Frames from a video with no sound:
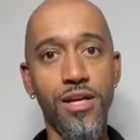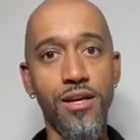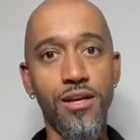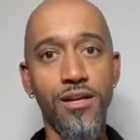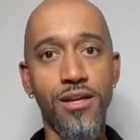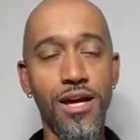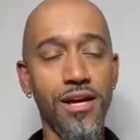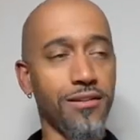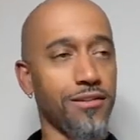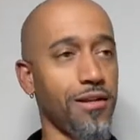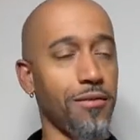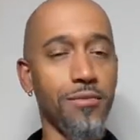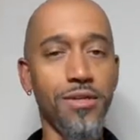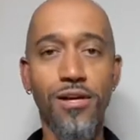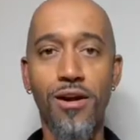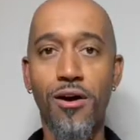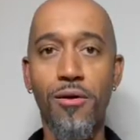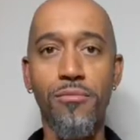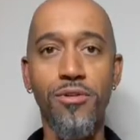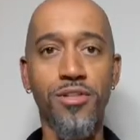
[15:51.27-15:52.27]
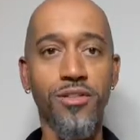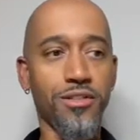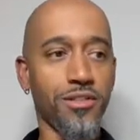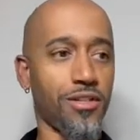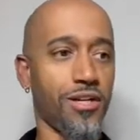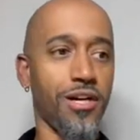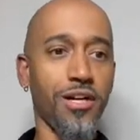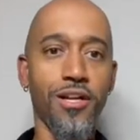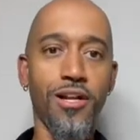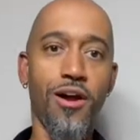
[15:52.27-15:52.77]
Now, some of y'all would just
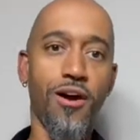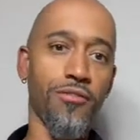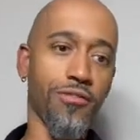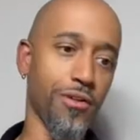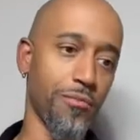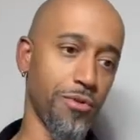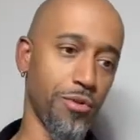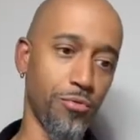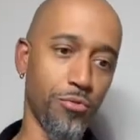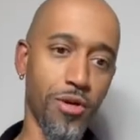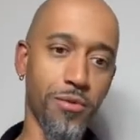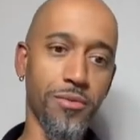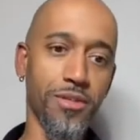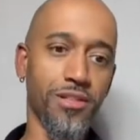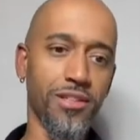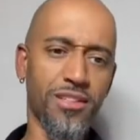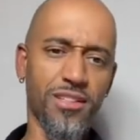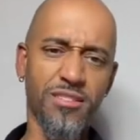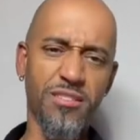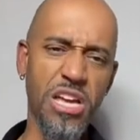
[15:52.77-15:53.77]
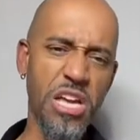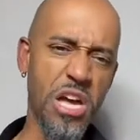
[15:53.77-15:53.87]
cut it off. Some of you women just,